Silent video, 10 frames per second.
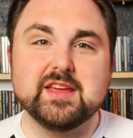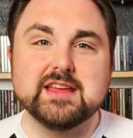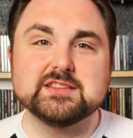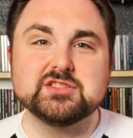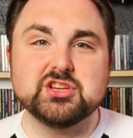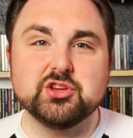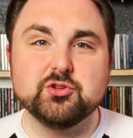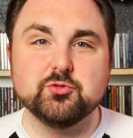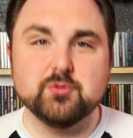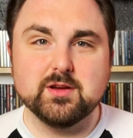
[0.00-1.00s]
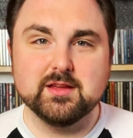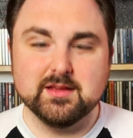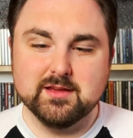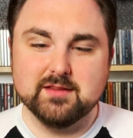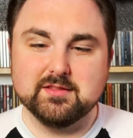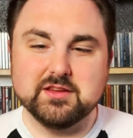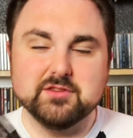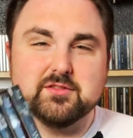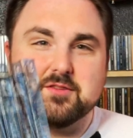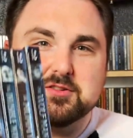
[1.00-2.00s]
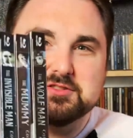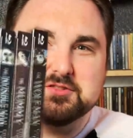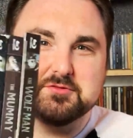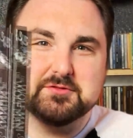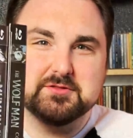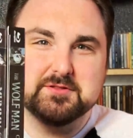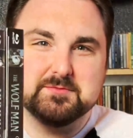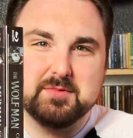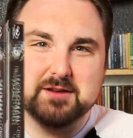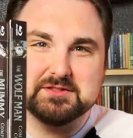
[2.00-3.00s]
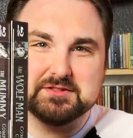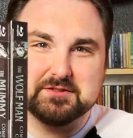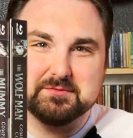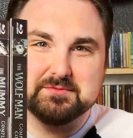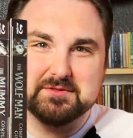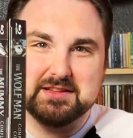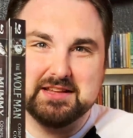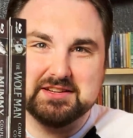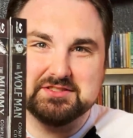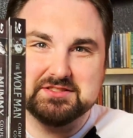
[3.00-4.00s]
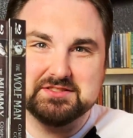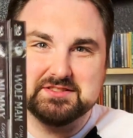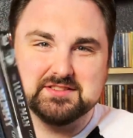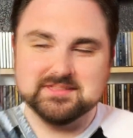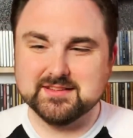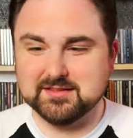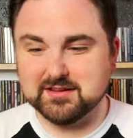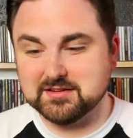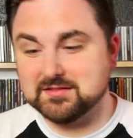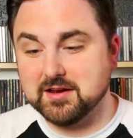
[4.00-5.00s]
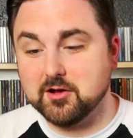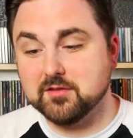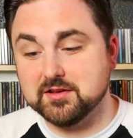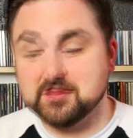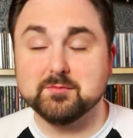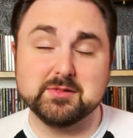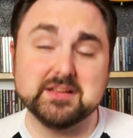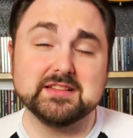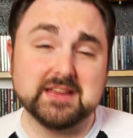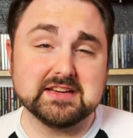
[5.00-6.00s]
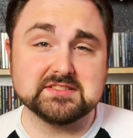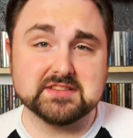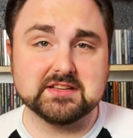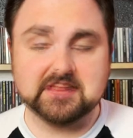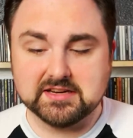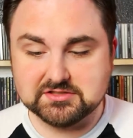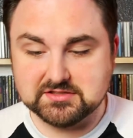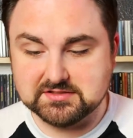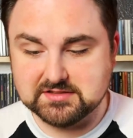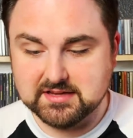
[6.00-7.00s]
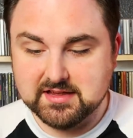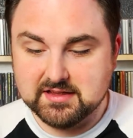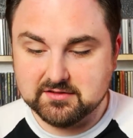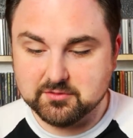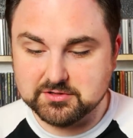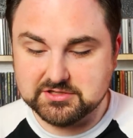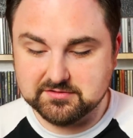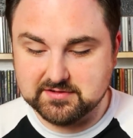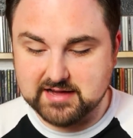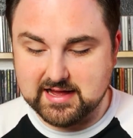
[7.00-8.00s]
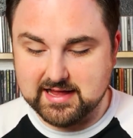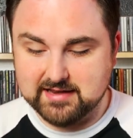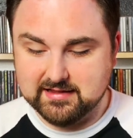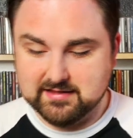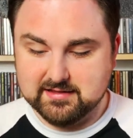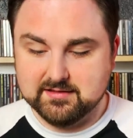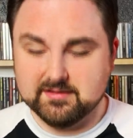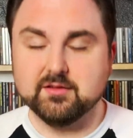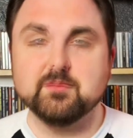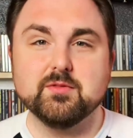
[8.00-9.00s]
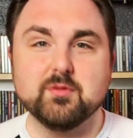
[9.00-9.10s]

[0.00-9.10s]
into the Universal Monster collections. They call it the Complete Legacy collections. Of course, you've got, the